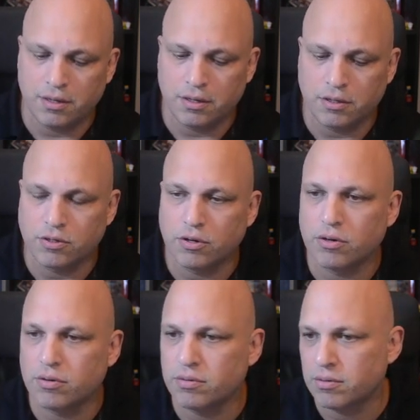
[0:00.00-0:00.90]

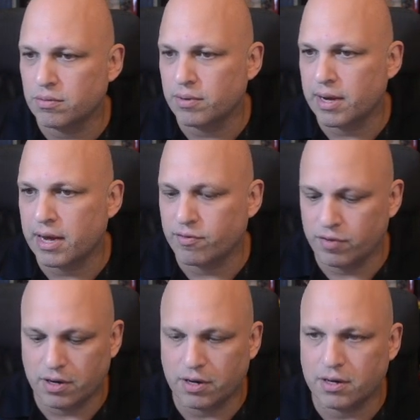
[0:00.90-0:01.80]
So we have
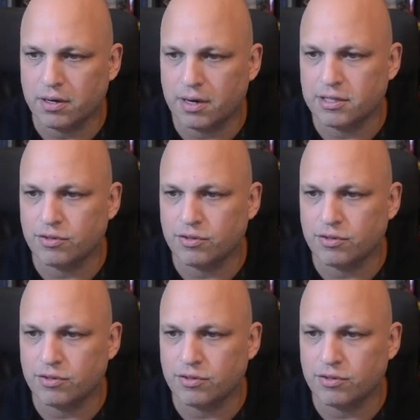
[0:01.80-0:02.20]
here, let's